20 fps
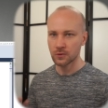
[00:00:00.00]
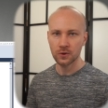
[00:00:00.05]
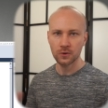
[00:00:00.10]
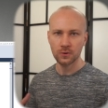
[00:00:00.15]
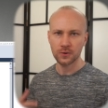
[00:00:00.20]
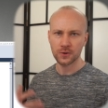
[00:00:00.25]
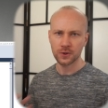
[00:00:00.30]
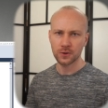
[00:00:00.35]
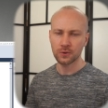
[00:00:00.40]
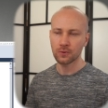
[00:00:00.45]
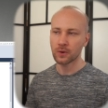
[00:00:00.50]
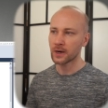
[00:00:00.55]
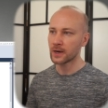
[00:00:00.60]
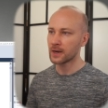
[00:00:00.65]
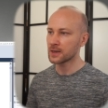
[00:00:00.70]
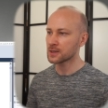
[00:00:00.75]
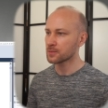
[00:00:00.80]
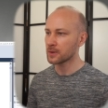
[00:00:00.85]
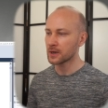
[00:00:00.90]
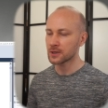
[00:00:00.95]
use U
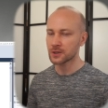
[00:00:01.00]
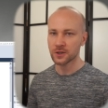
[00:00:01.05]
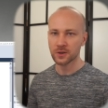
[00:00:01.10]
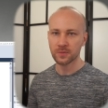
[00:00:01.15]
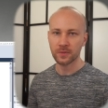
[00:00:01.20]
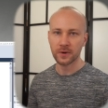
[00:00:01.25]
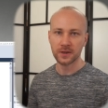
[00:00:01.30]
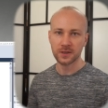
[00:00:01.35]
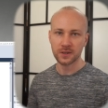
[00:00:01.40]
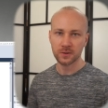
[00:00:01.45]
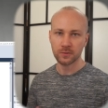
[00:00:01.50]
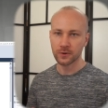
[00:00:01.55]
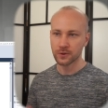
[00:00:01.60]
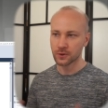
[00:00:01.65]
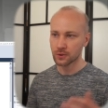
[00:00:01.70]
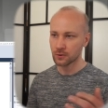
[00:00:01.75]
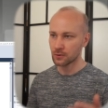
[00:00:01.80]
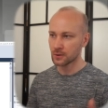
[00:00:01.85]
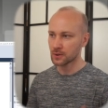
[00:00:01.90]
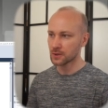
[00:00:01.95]
I as much as possible
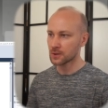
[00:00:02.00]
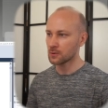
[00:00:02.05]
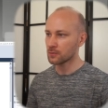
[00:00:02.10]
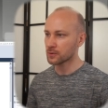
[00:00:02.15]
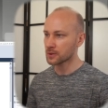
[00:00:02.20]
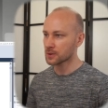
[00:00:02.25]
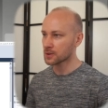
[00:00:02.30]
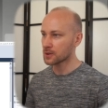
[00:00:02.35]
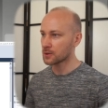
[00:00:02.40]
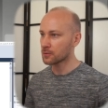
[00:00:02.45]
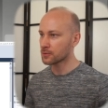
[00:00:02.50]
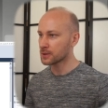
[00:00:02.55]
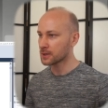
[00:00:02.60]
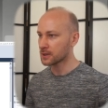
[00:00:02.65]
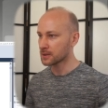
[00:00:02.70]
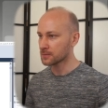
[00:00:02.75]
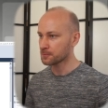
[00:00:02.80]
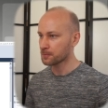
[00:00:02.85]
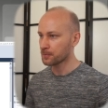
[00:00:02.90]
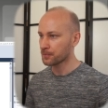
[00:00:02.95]
so you see what's going
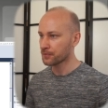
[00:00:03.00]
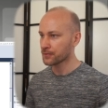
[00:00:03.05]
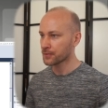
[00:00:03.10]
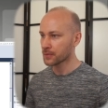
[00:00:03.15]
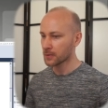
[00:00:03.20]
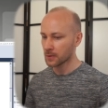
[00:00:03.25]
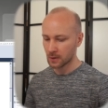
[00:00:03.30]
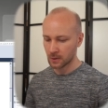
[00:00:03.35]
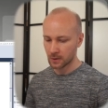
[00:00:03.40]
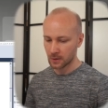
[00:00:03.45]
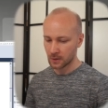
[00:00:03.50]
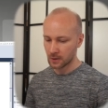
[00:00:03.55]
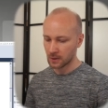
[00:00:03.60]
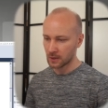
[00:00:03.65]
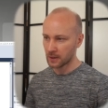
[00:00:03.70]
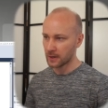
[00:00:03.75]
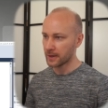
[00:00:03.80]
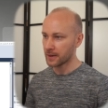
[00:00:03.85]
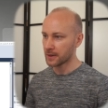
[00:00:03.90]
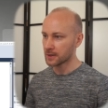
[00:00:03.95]
on.
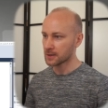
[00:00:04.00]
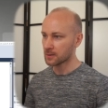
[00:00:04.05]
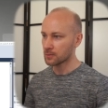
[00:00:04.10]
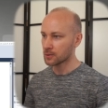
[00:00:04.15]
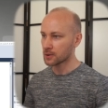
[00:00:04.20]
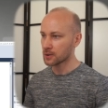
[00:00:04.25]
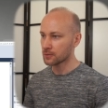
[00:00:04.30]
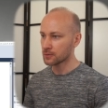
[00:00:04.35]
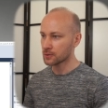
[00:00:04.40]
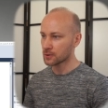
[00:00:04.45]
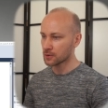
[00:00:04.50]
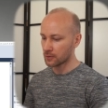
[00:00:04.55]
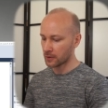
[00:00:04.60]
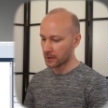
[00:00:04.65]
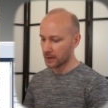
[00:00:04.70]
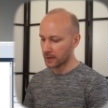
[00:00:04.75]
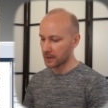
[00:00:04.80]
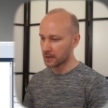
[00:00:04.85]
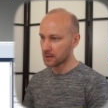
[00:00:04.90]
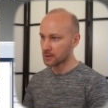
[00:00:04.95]
And I'm going to
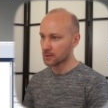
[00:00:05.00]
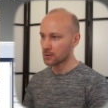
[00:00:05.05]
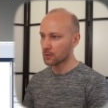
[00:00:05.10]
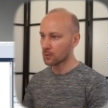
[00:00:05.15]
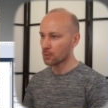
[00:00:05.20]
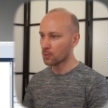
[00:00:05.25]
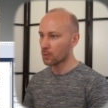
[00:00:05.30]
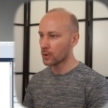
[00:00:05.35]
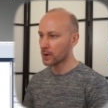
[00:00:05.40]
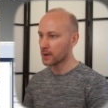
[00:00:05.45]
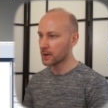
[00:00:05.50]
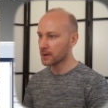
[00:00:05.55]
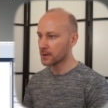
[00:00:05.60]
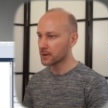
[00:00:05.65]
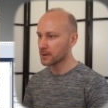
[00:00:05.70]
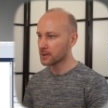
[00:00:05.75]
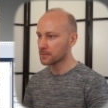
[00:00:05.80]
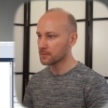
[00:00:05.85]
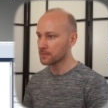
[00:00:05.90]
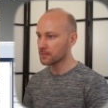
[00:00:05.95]
add
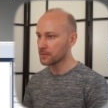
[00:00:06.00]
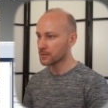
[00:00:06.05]
where